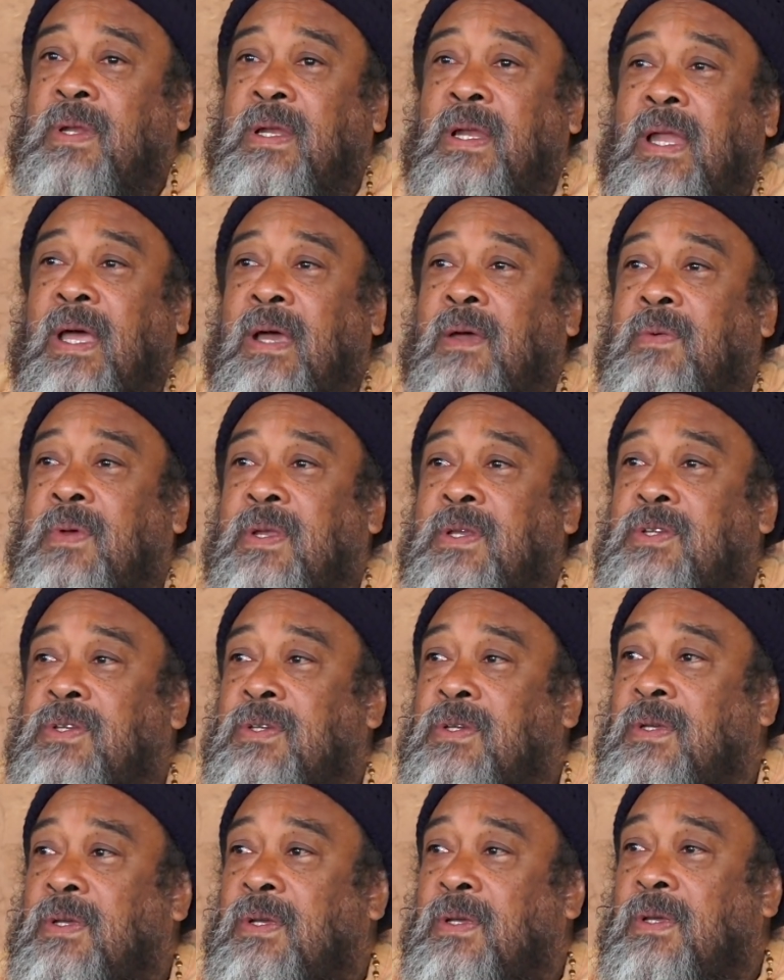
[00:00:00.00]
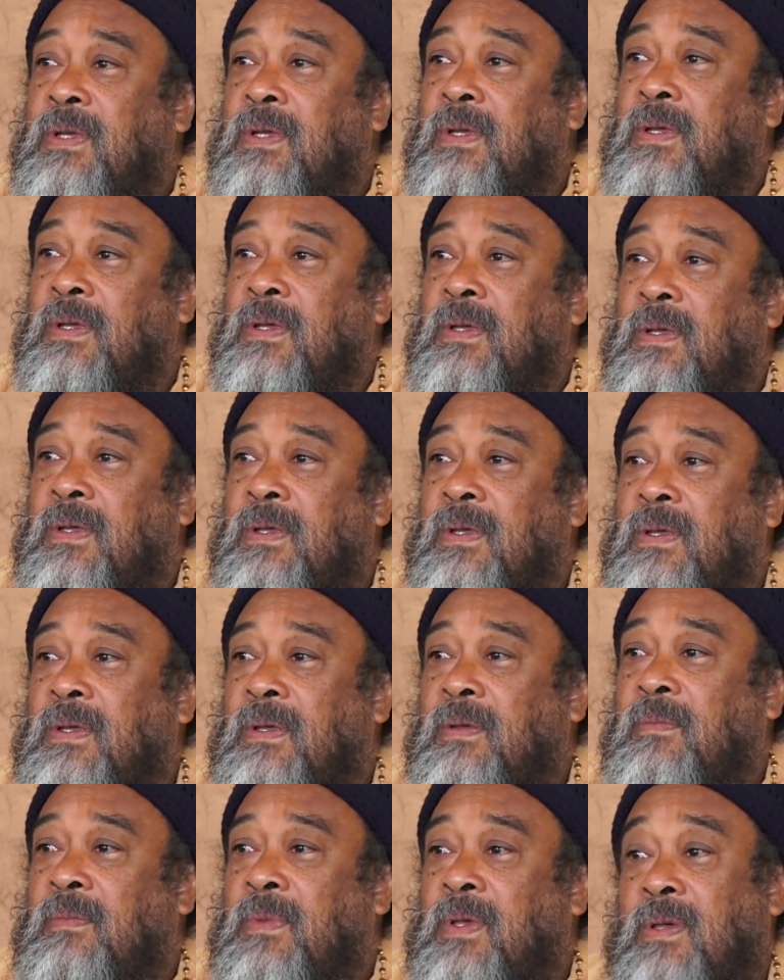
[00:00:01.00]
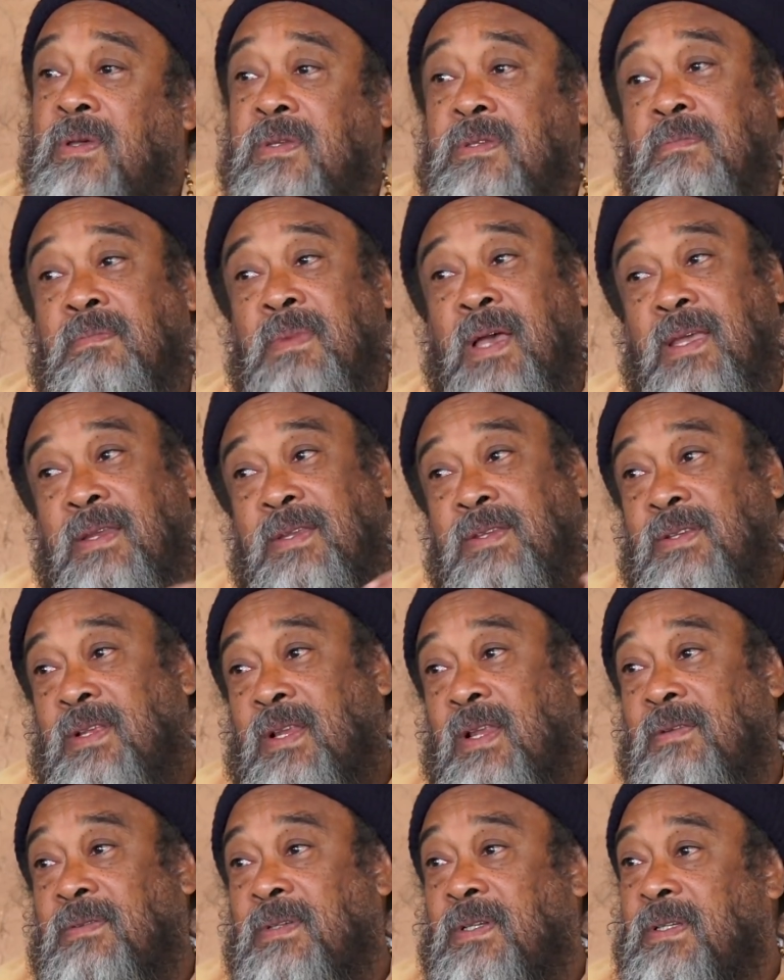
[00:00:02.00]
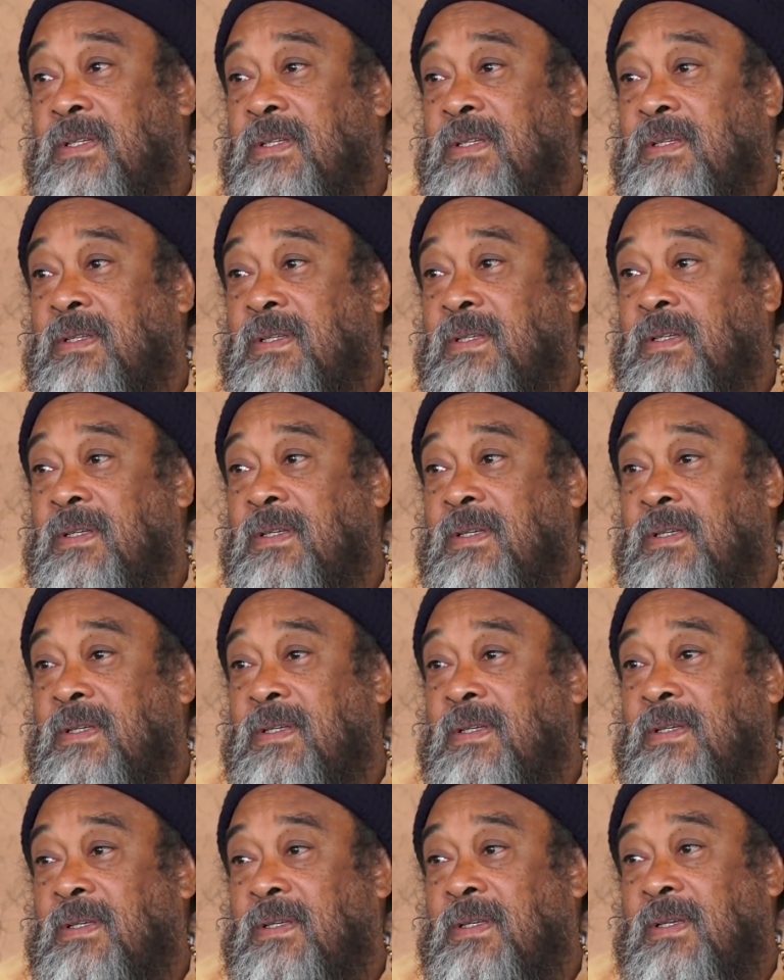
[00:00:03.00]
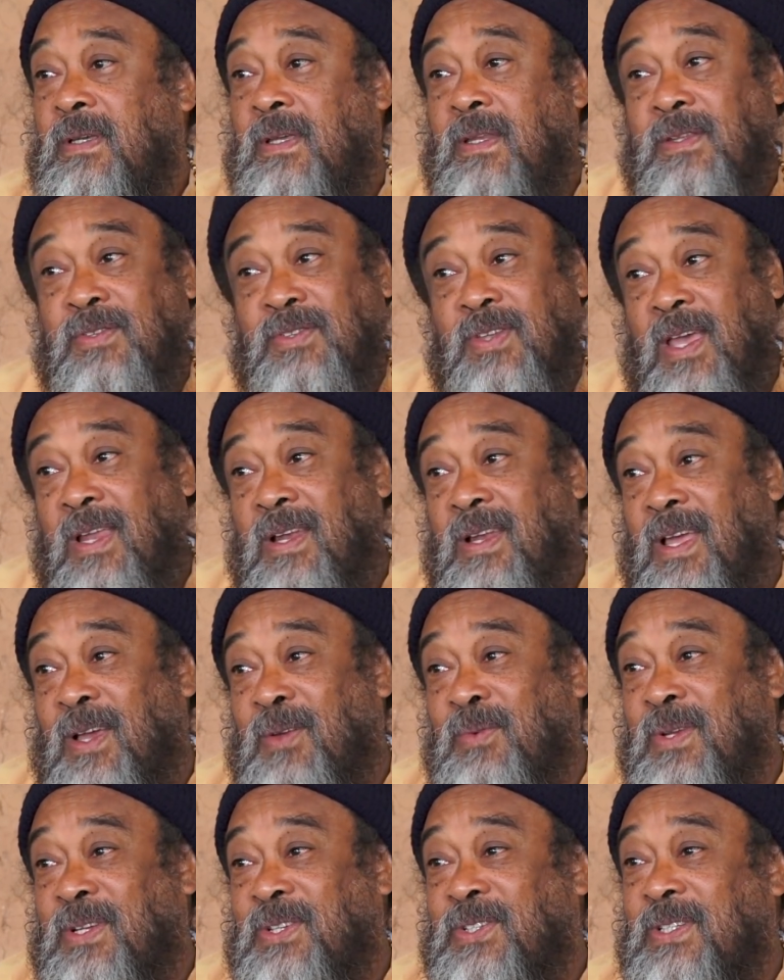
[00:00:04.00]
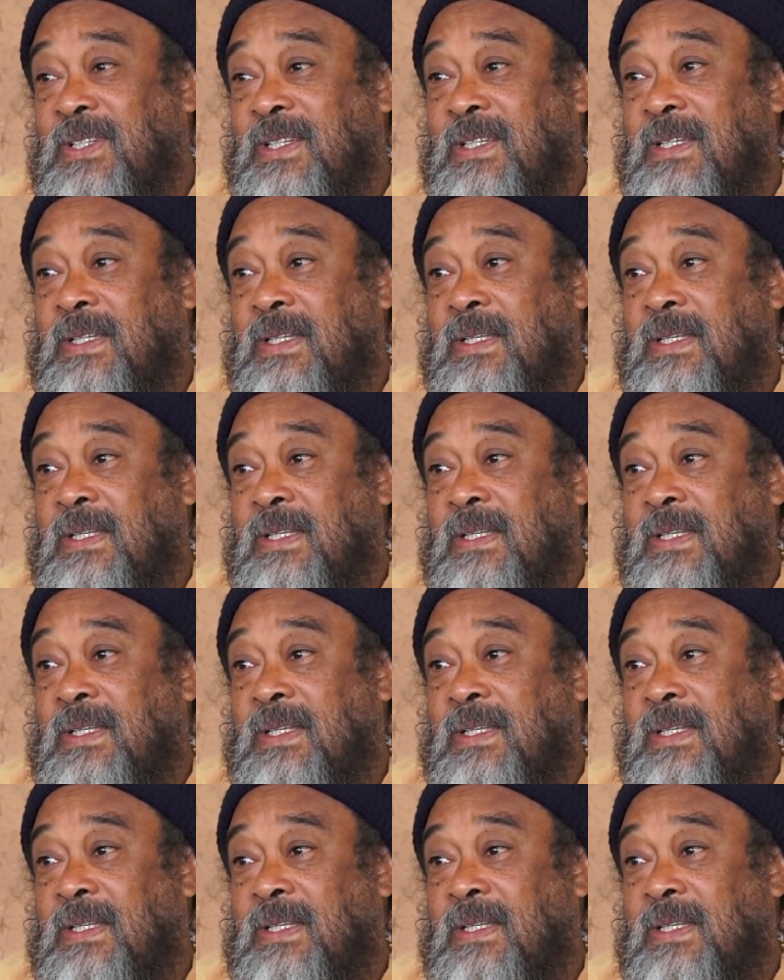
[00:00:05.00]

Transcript: with language, because the mind is clever. He designed language.